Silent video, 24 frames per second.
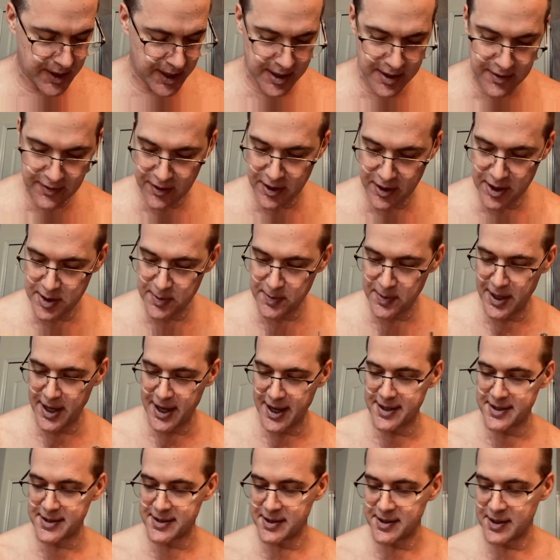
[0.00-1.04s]
his first
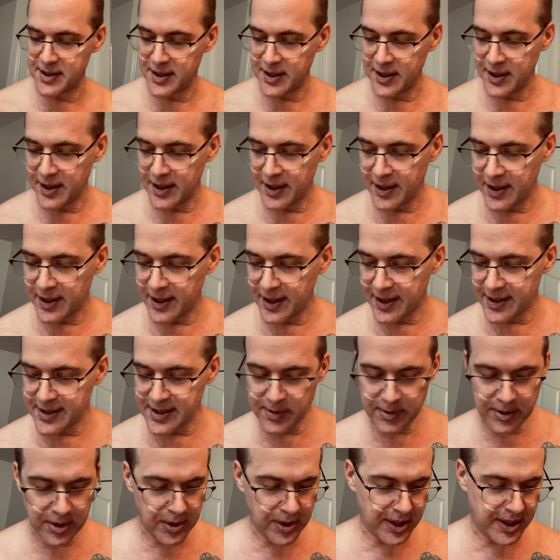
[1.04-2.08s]
pass. Like I said,
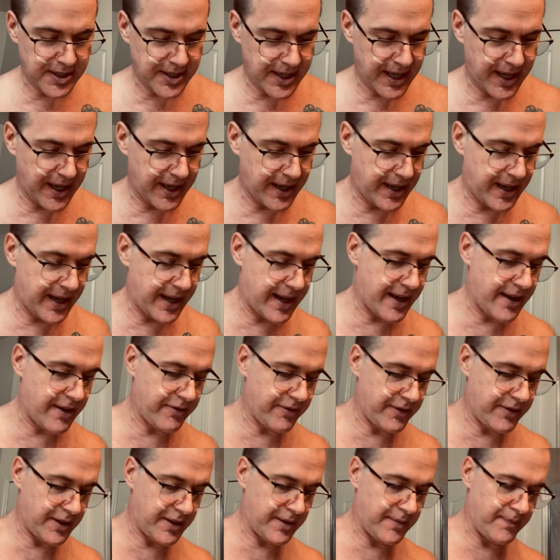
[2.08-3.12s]
we're going a day and a
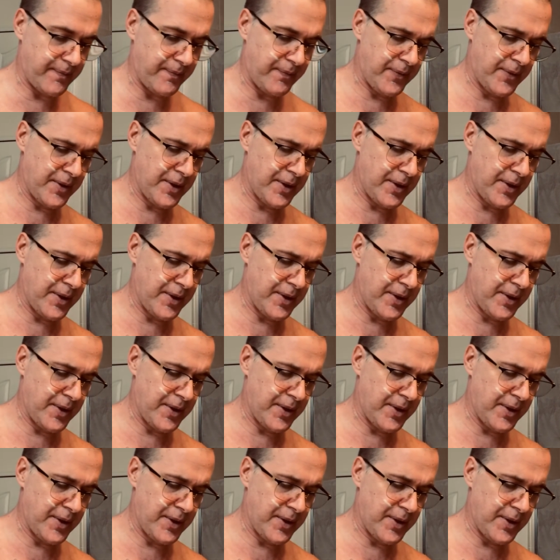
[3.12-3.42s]
half and